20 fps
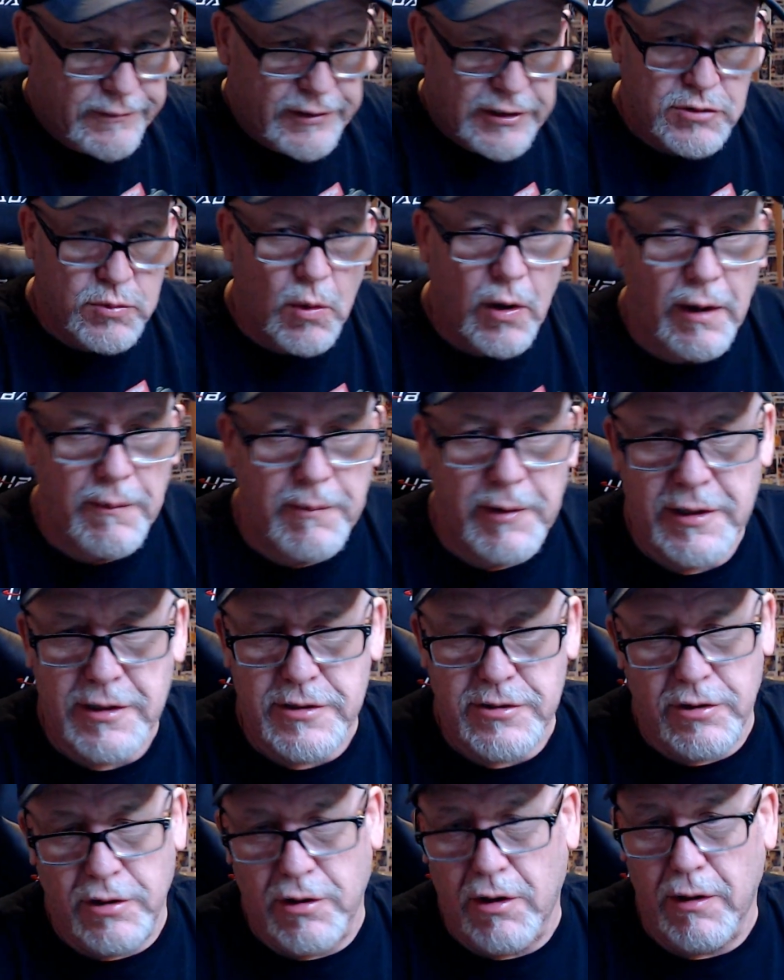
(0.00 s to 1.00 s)
what because they're
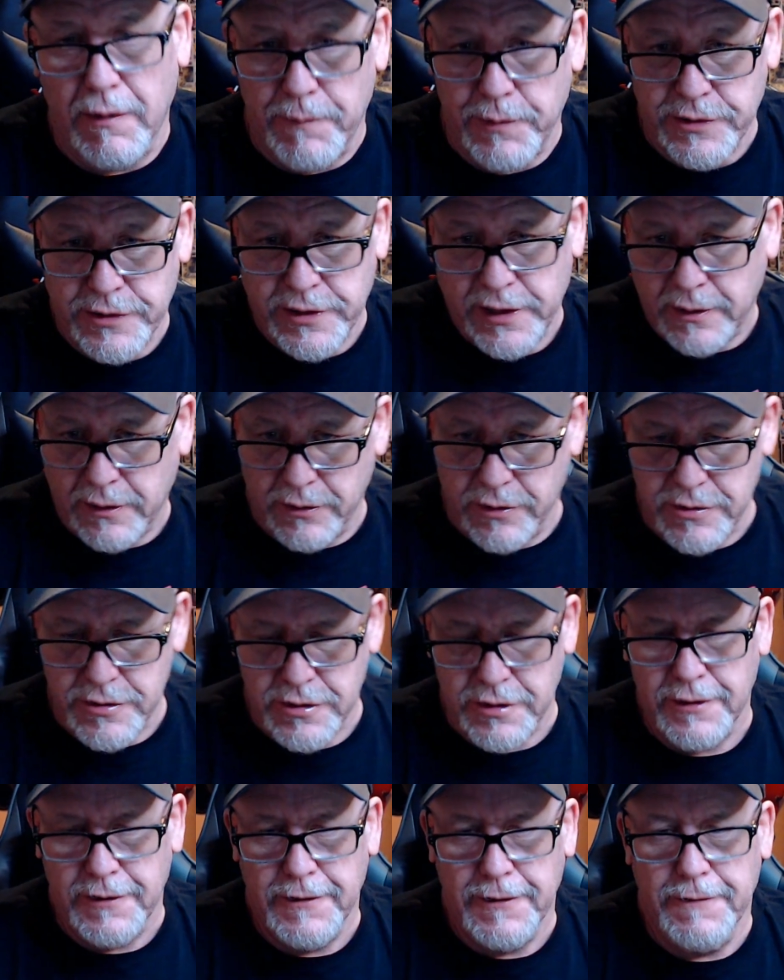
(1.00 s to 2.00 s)
all in protectors.
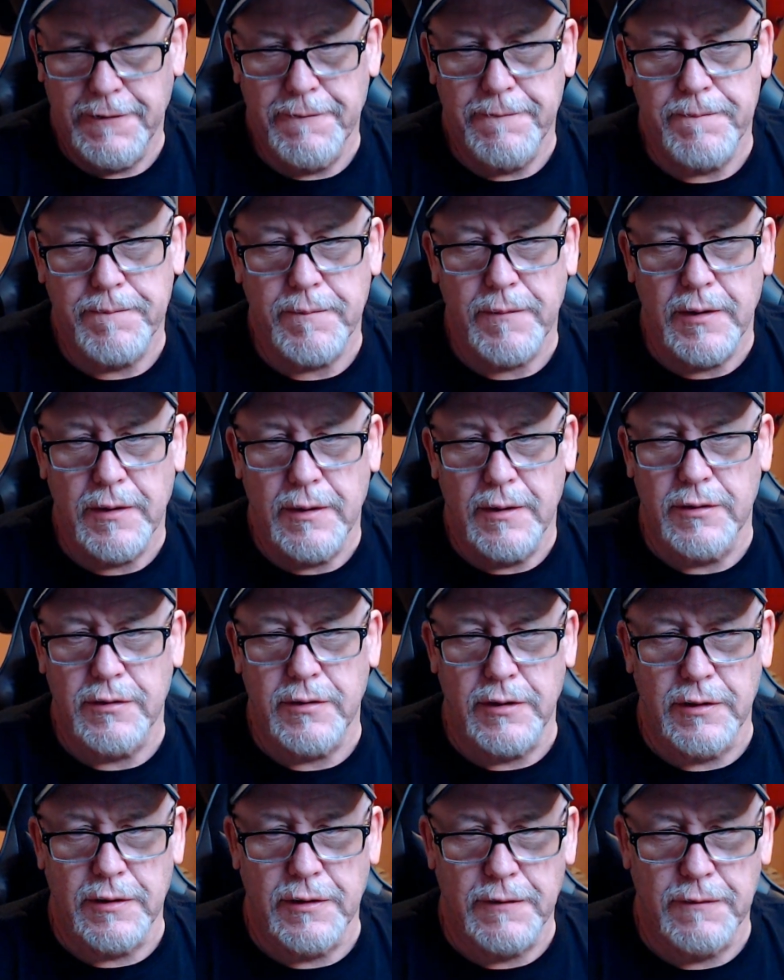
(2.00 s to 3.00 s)

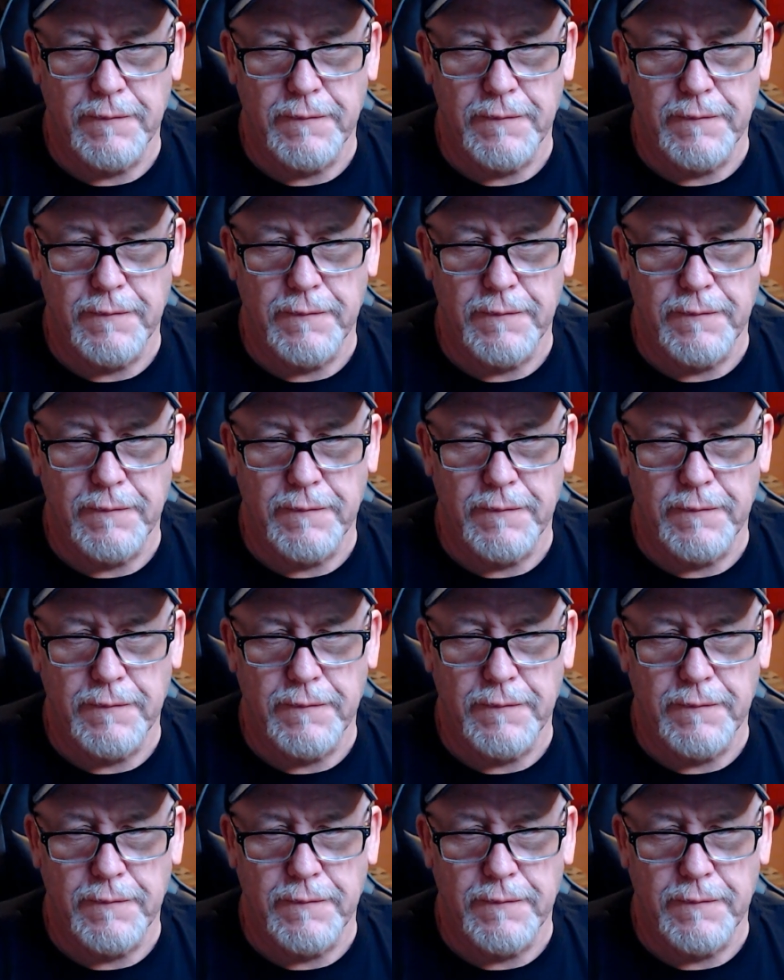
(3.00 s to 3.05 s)
So